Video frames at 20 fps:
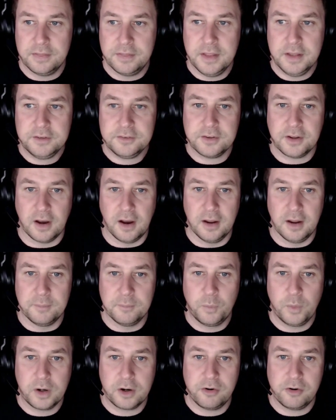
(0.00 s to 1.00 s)
This
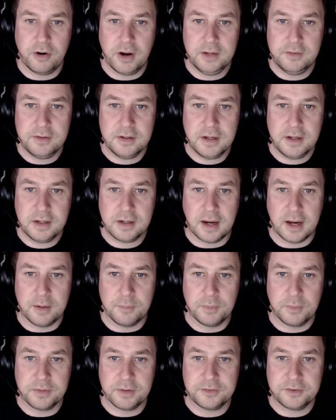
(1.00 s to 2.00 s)
time, we're creating a
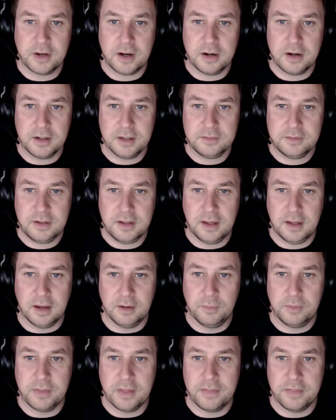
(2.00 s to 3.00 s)
game with a target to
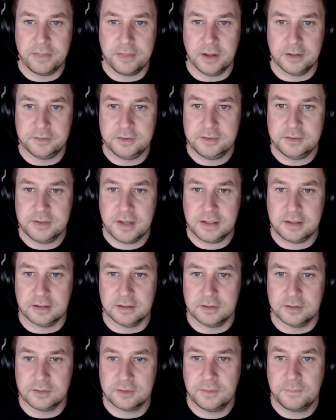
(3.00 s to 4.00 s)
hit within 30
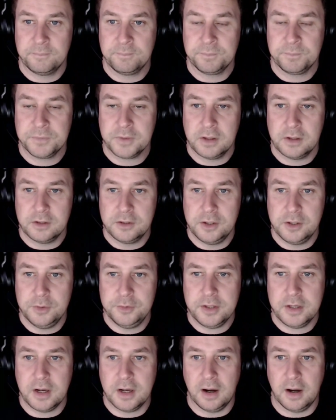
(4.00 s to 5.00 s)
seconds,
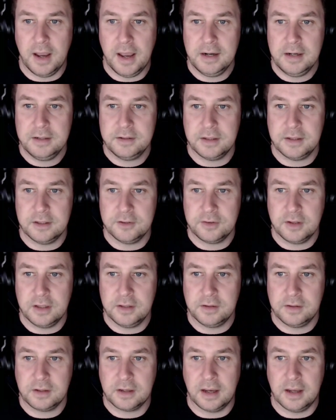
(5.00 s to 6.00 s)
using our LEDs to
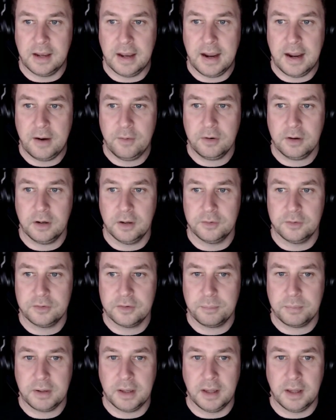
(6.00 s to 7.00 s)
indicate how close
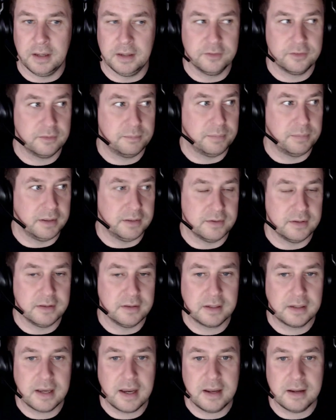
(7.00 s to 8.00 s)
the player is to
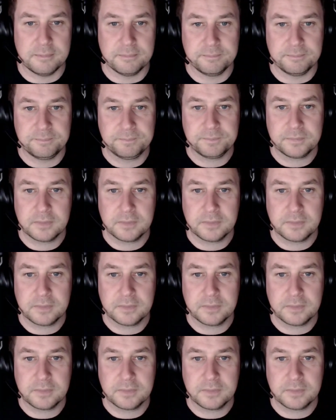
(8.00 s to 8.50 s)
beating the game.